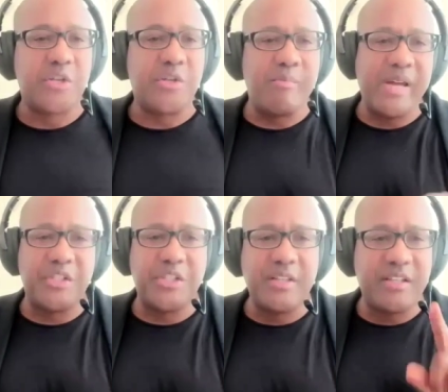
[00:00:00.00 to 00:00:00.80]
So you
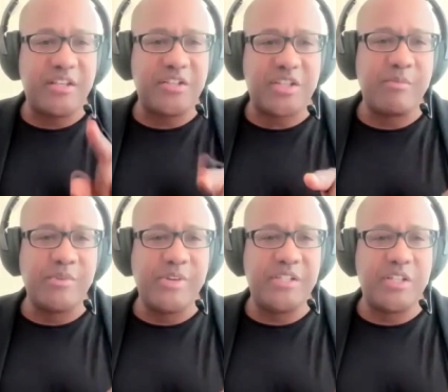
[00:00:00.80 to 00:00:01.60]
mentioned that there's some
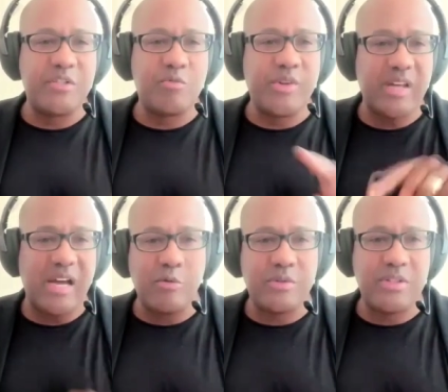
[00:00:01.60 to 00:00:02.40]
regions
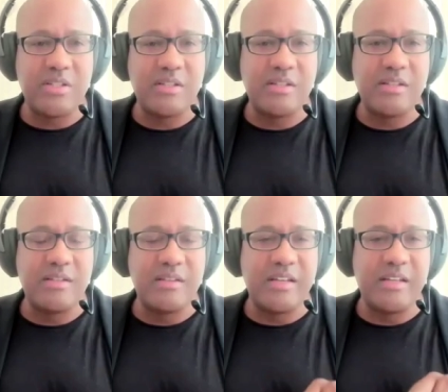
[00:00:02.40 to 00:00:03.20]
without
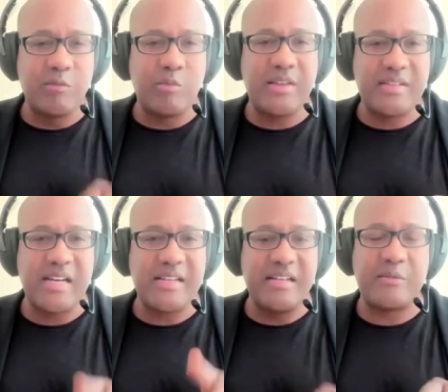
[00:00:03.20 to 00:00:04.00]
the wealth
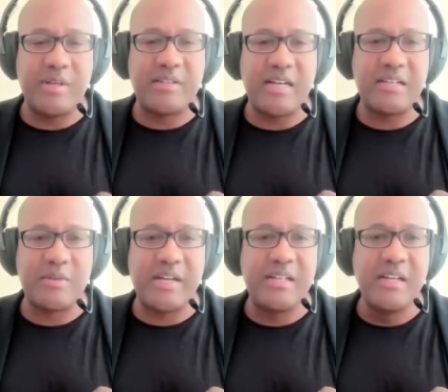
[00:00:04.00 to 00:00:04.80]
tax and net wealth tax, right?